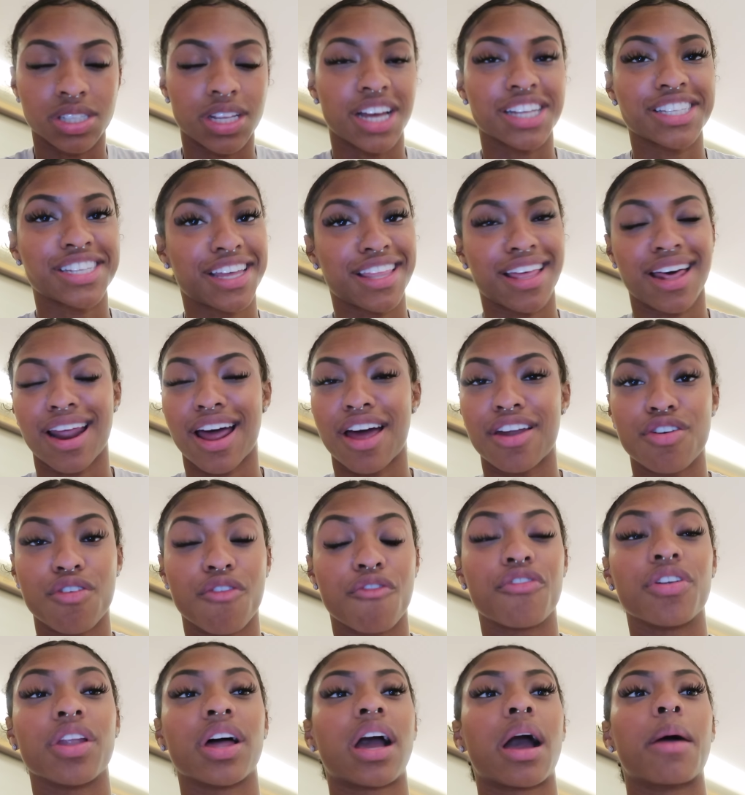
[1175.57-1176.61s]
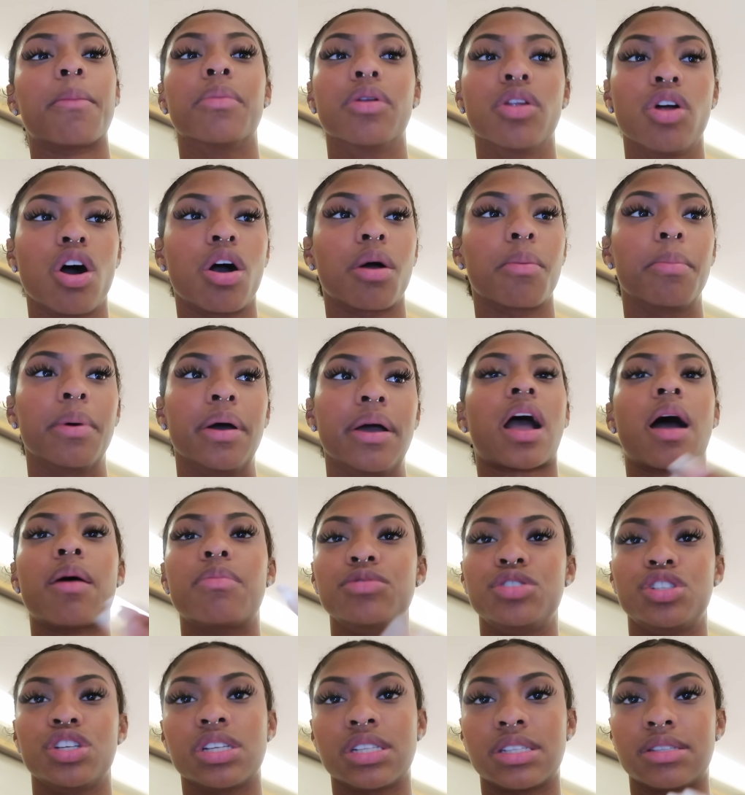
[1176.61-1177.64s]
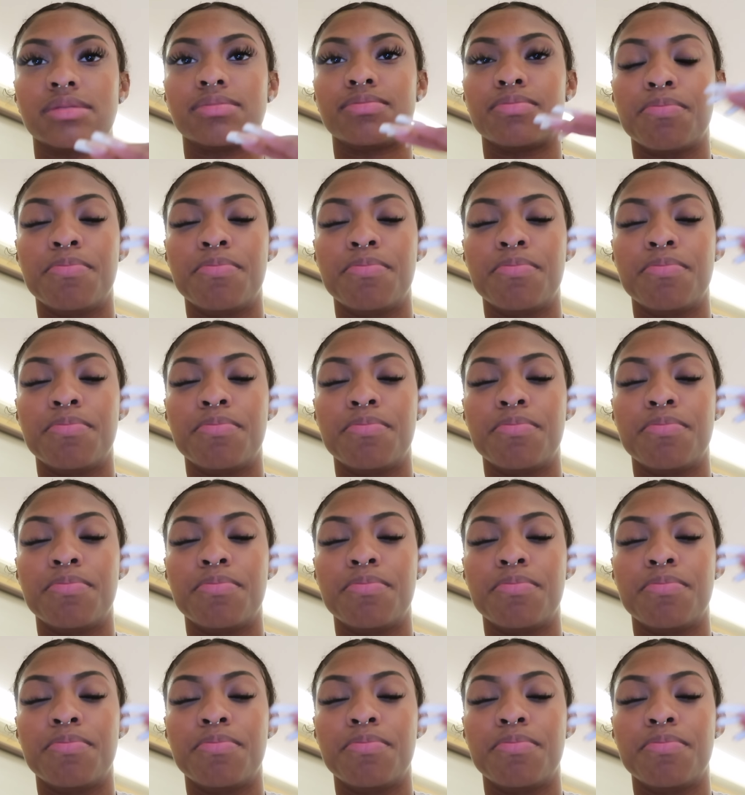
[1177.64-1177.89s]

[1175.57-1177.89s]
Not saying that I don't feel like I belong, but I'm just